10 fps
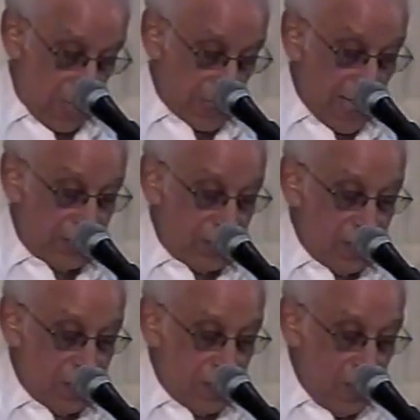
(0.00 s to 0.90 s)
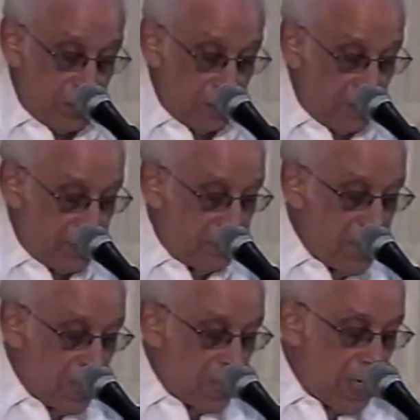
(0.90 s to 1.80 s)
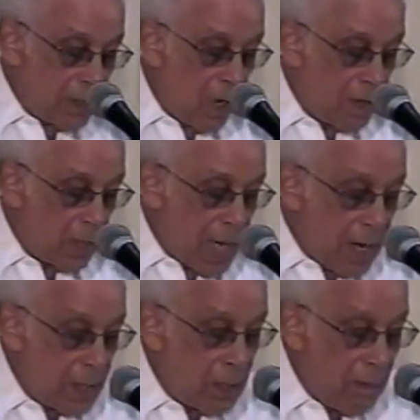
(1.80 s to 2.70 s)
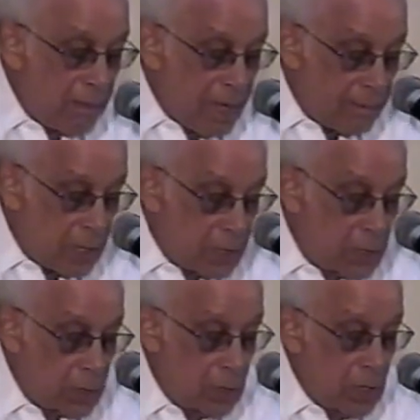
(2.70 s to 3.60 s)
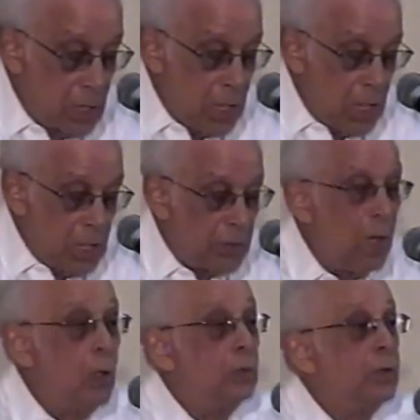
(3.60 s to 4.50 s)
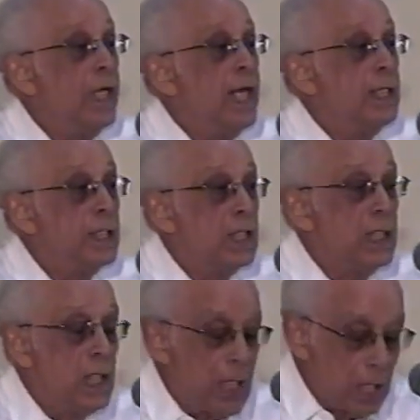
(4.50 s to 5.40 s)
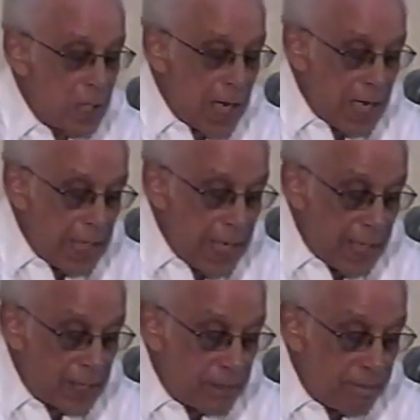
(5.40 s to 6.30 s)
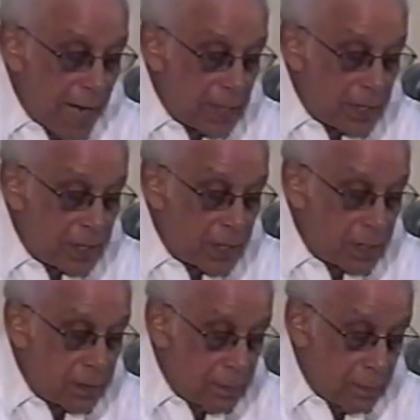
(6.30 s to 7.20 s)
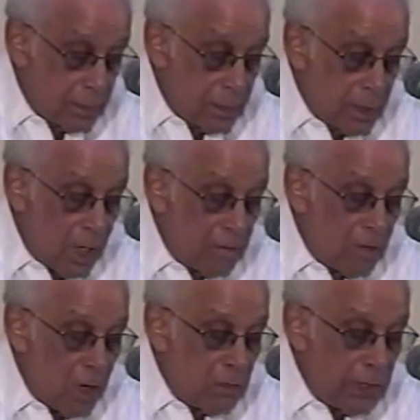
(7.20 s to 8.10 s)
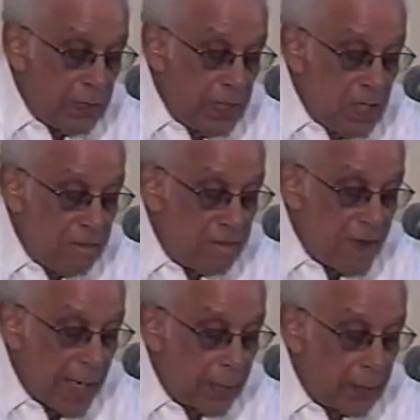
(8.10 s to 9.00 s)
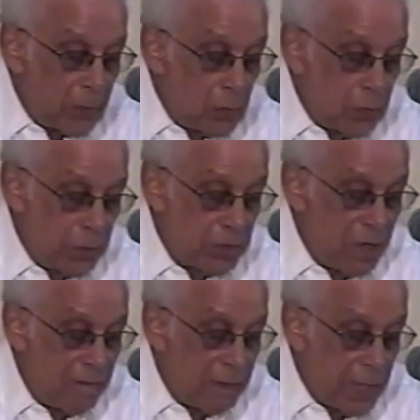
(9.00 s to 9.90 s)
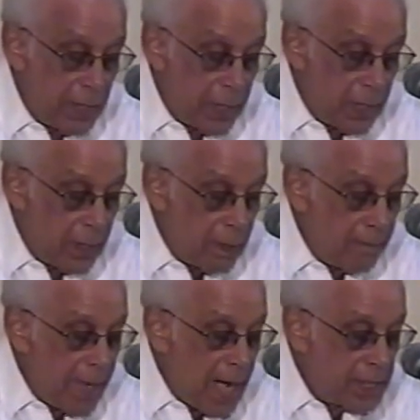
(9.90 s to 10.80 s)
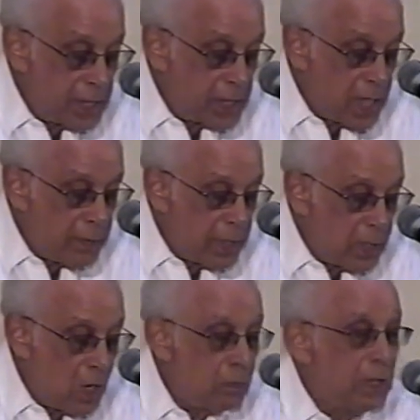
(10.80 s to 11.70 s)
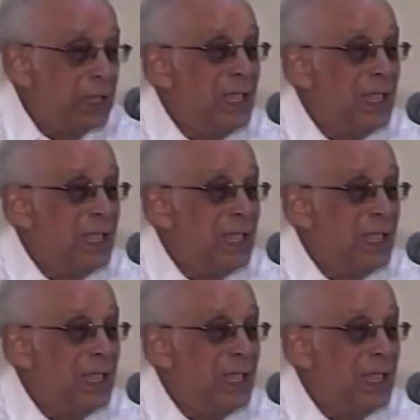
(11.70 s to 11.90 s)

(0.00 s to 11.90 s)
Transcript: As I see it, the issue for Jamaica and other CARICOM members is how to engineer an expansion of our de facto sovereignty by sharing our